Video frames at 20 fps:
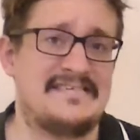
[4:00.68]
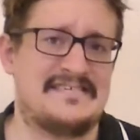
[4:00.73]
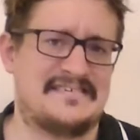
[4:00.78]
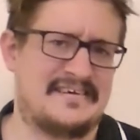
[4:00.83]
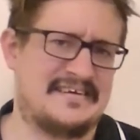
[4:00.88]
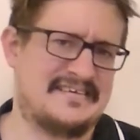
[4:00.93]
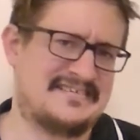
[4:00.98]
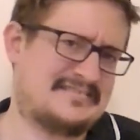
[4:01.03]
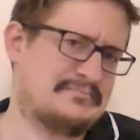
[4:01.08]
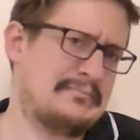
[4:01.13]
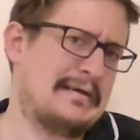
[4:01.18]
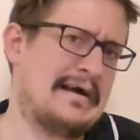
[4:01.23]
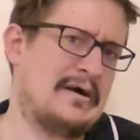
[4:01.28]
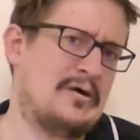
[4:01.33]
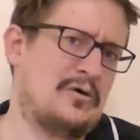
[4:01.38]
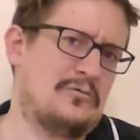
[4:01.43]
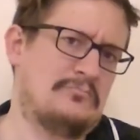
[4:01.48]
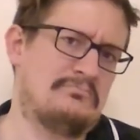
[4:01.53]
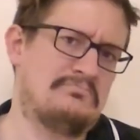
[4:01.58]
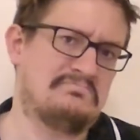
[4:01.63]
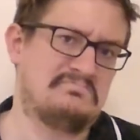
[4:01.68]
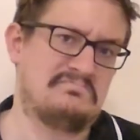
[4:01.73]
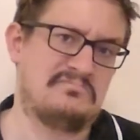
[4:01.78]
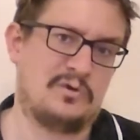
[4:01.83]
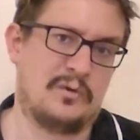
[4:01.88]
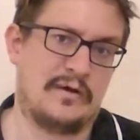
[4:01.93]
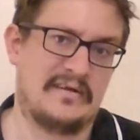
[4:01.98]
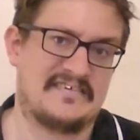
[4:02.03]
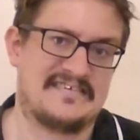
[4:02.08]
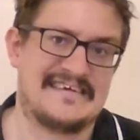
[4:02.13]
it's going to smell
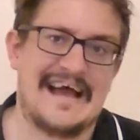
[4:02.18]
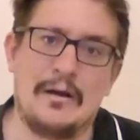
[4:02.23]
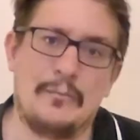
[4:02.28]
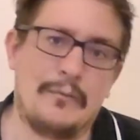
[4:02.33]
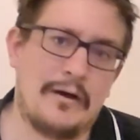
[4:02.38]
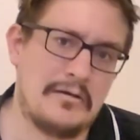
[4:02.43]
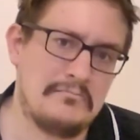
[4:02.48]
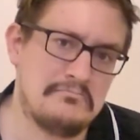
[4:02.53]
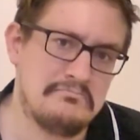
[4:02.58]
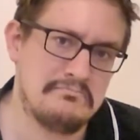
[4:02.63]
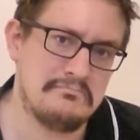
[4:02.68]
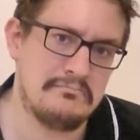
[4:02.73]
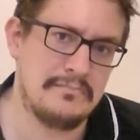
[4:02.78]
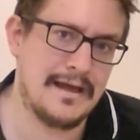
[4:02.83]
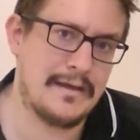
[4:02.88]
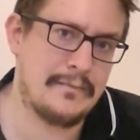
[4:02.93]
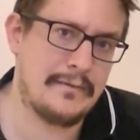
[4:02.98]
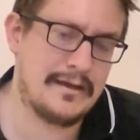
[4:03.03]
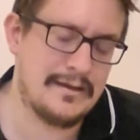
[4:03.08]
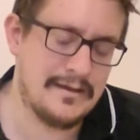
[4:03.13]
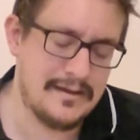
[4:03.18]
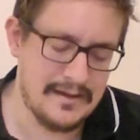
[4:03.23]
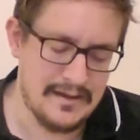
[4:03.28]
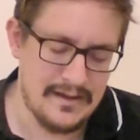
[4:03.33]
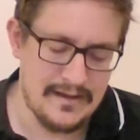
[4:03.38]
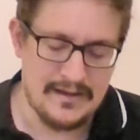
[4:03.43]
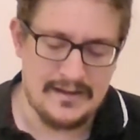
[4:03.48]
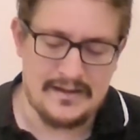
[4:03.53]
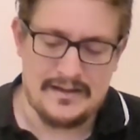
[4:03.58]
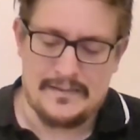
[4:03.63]
quite sour, maybe.
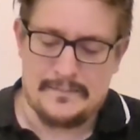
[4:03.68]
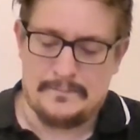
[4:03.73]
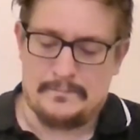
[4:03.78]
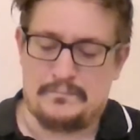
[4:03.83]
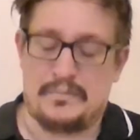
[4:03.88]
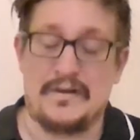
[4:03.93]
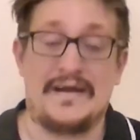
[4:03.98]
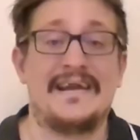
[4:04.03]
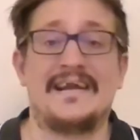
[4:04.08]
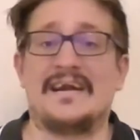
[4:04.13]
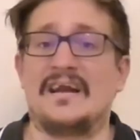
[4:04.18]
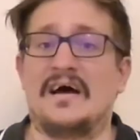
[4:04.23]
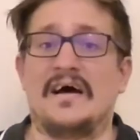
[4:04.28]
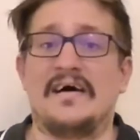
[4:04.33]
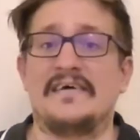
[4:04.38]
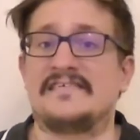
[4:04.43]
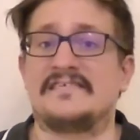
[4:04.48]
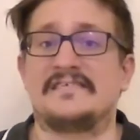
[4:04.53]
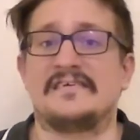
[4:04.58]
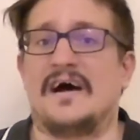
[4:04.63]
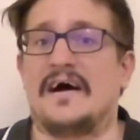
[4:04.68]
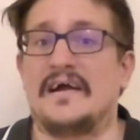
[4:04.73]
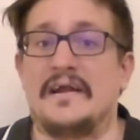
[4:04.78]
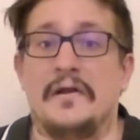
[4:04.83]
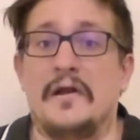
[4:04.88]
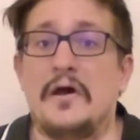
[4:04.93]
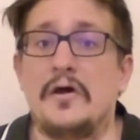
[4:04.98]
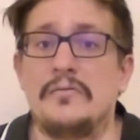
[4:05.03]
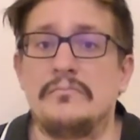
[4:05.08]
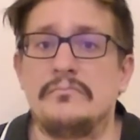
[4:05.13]
But in the glass, I don't
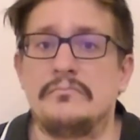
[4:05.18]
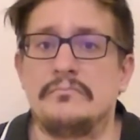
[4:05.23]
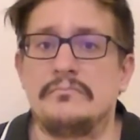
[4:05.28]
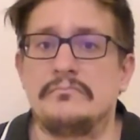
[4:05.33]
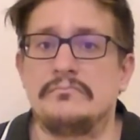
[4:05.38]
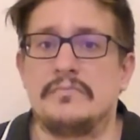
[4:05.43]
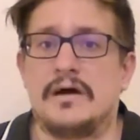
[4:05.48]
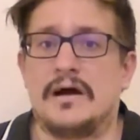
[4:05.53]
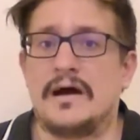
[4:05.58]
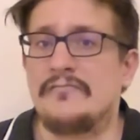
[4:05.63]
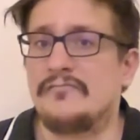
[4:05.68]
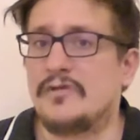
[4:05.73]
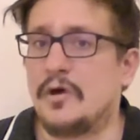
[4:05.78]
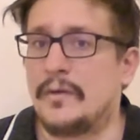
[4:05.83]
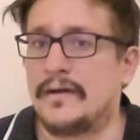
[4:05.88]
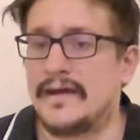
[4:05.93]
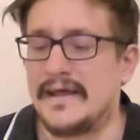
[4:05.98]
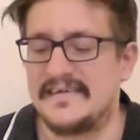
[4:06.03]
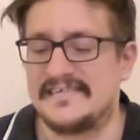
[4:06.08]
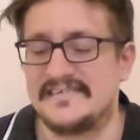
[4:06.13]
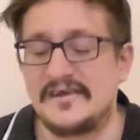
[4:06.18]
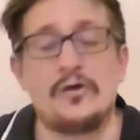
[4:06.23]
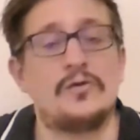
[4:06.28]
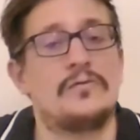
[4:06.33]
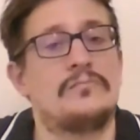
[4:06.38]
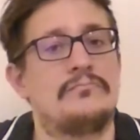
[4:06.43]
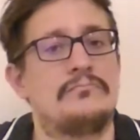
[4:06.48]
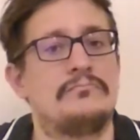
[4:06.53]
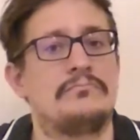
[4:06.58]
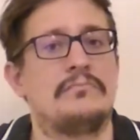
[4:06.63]
know. I have no idea.
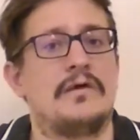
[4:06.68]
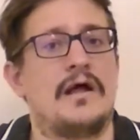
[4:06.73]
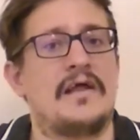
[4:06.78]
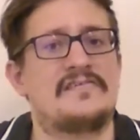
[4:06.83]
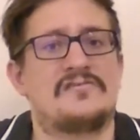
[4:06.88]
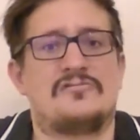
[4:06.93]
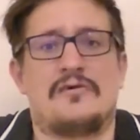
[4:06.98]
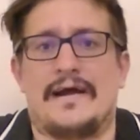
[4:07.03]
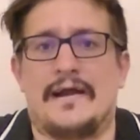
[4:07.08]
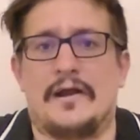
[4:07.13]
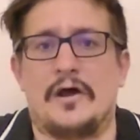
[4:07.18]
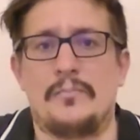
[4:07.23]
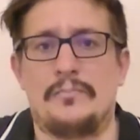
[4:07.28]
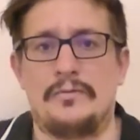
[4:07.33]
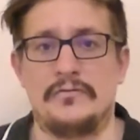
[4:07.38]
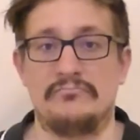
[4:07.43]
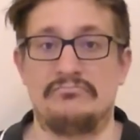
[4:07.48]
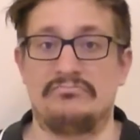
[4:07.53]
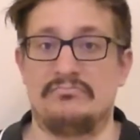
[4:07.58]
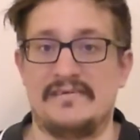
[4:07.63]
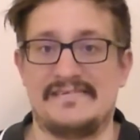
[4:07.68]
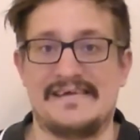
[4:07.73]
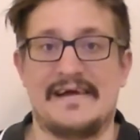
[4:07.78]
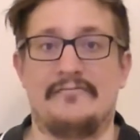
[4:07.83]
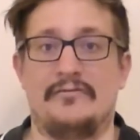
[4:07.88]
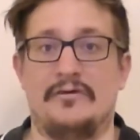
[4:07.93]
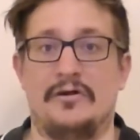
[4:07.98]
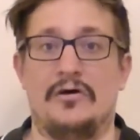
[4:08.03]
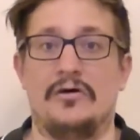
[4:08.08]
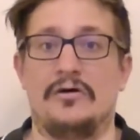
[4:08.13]
So let's crack it open. Let's
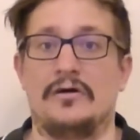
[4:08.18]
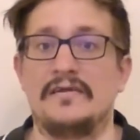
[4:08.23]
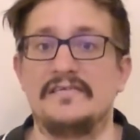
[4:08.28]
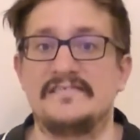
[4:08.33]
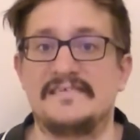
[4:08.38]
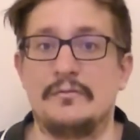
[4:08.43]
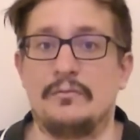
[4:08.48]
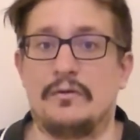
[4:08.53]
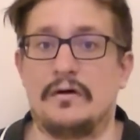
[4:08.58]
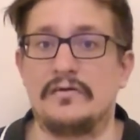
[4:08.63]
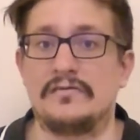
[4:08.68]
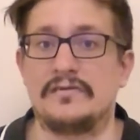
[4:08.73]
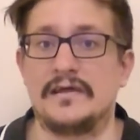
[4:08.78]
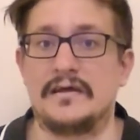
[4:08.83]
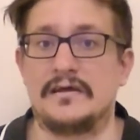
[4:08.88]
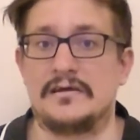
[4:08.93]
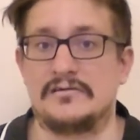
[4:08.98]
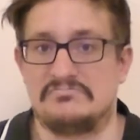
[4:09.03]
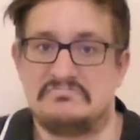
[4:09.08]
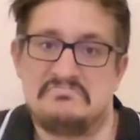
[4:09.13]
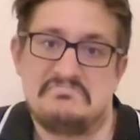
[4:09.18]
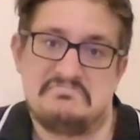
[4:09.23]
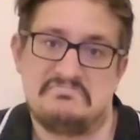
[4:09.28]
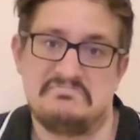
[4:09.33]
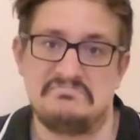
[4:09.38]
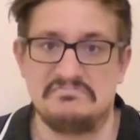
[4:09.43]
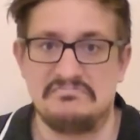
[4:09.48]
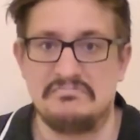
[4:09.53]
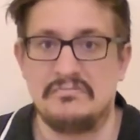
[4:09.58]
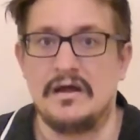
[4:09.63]
have a look and see what I think.
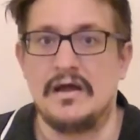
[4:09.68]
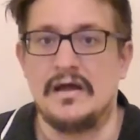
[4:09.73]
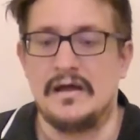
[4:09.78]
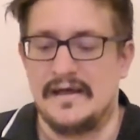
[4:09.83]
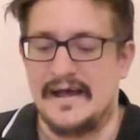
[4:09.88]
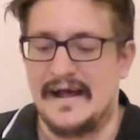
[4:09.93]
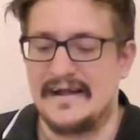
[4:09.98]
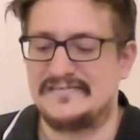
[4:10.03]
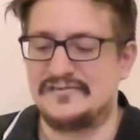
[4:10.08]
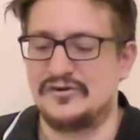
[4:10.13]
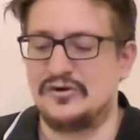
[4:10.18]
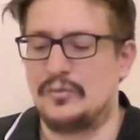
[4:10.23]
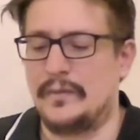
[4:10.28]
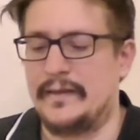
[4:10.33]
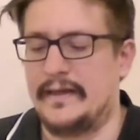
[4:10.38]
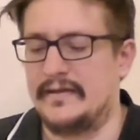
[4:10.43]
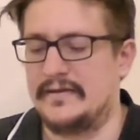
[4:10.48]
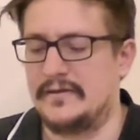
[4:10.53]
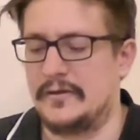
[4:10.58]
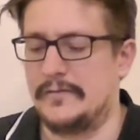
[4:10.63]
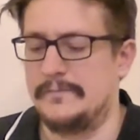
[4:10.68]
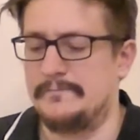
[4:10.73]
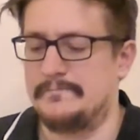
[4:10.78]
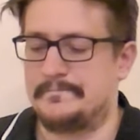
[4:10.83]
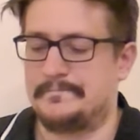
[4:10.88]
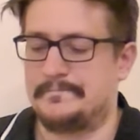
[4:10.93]
That's all we can do.